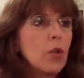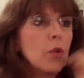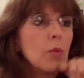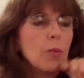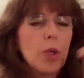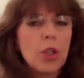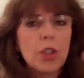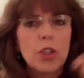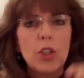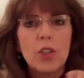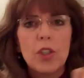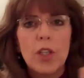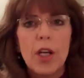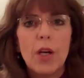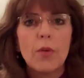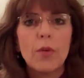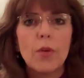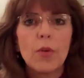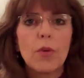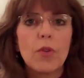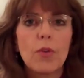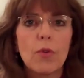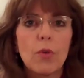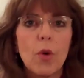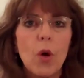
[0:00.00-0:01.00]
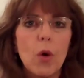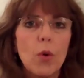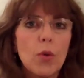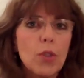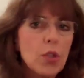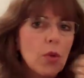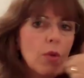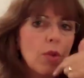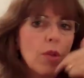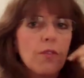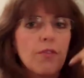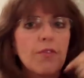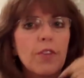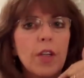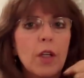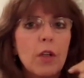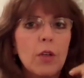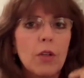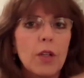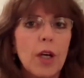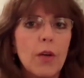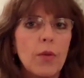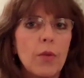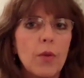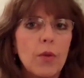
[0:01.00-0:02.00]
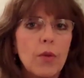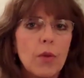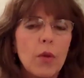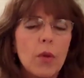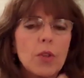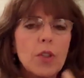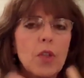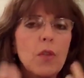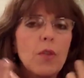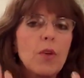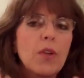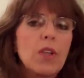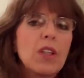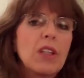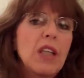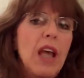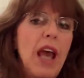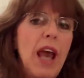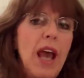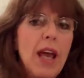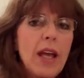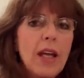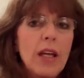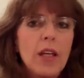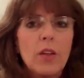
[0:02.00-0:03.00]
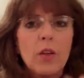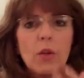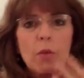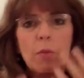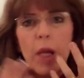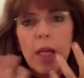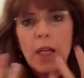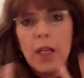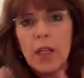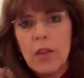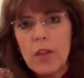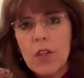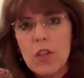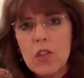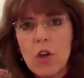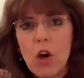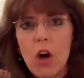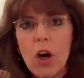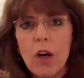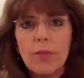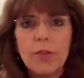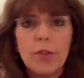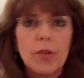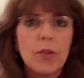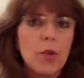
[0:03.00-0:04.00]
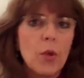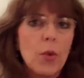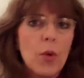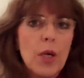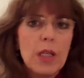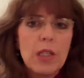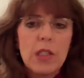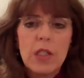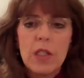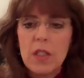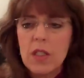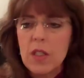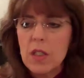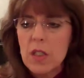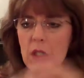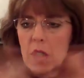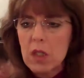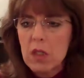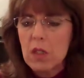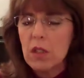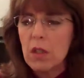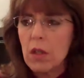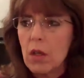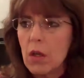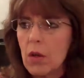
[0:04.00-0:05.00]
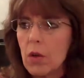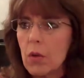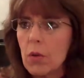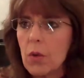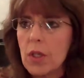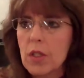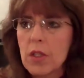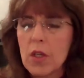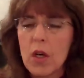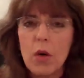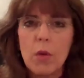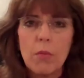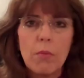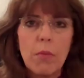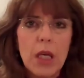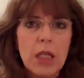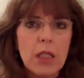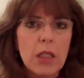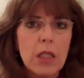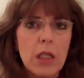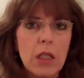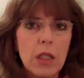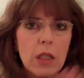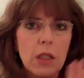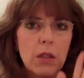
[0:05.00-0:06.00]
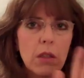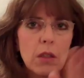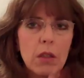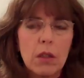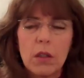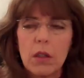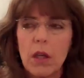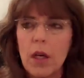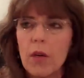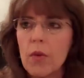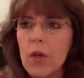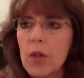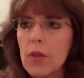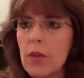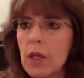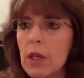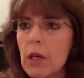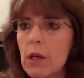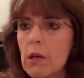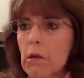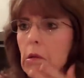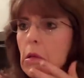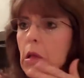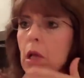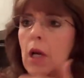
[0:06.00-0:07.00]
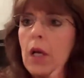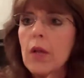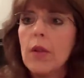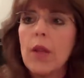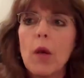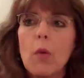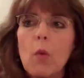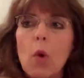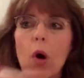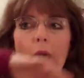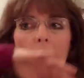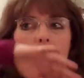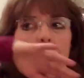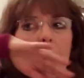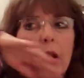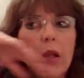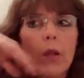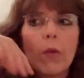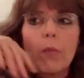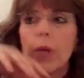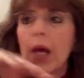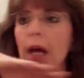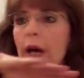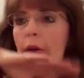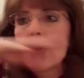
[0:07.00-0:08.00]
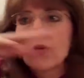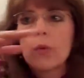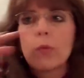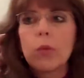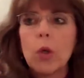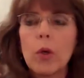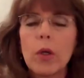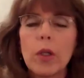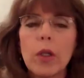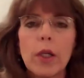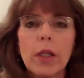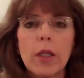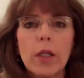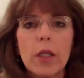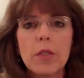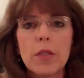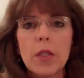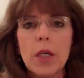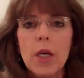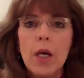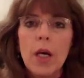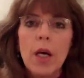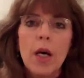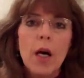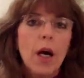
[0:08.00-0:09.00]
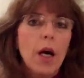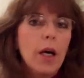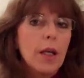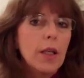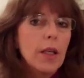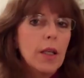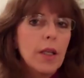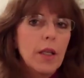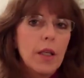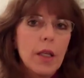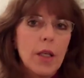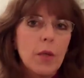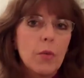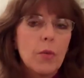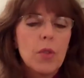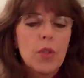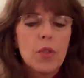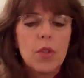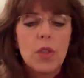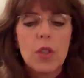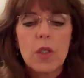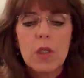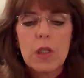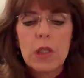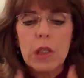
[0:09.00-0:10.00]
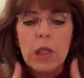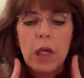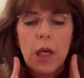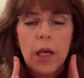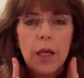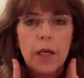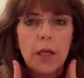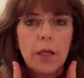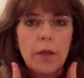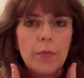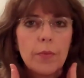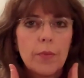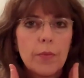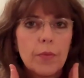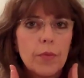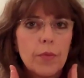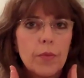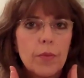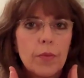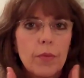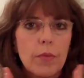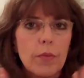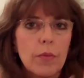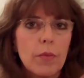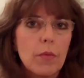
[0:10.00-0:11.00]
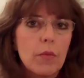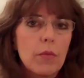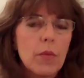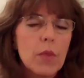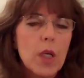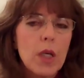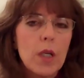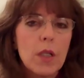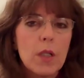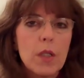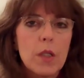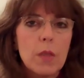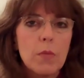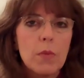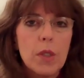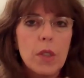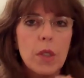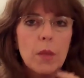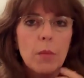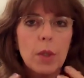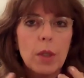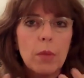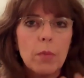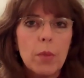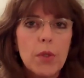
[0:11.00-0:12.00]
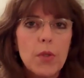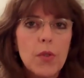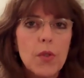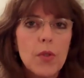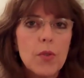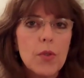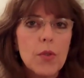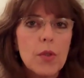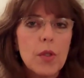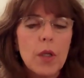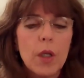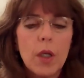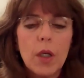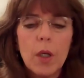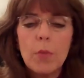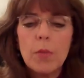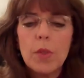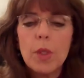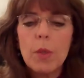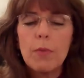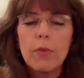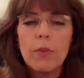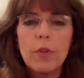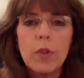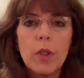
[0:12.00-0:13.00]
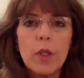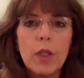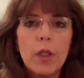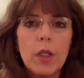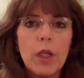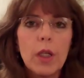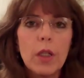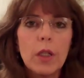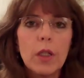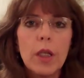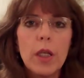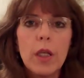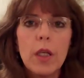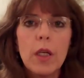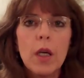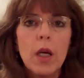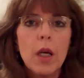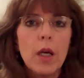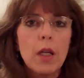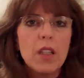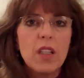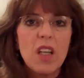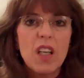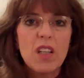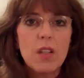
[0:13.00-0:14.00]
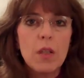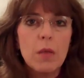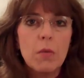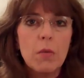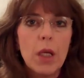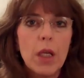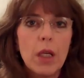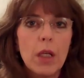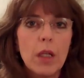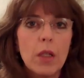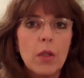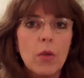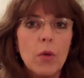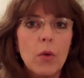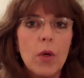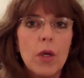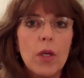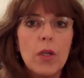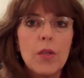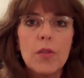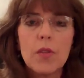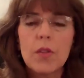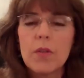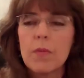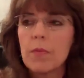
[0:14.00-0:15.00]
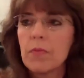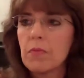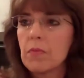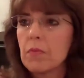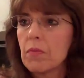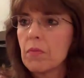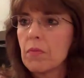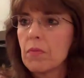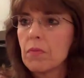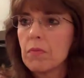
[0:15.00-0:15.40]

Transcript: toothbrushes down their throats or their finger down their throats, and they're gagging, they're making these awful noises, and you know, it's all messy and everything, and they walk out of the bathroom going like this. It was just like, tighten some stomach muscles, comes up very neatly, doesn't make a noise,